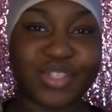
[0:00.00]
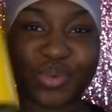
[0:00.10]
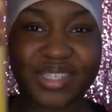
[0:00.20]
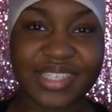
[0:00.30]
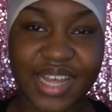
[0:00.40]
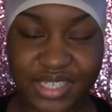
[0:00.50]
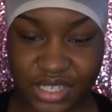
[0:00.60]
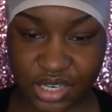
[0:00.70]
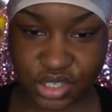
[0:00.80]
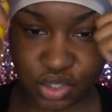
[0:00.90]
do it in
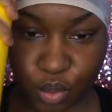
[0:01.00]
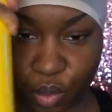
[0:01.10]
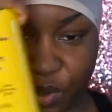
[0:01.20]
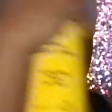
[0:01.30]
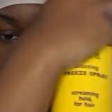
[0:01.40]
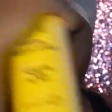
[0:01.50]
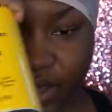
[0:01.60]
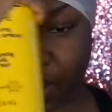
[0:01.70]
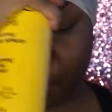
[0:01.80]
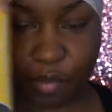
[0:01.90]
sections, so we'll be
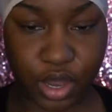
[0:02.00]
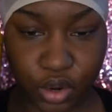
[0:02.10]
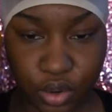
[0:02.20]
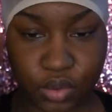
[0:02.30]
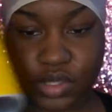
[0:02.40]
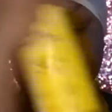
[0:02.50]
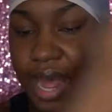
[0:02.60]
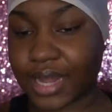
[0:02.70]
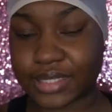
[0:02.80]
going middle, side,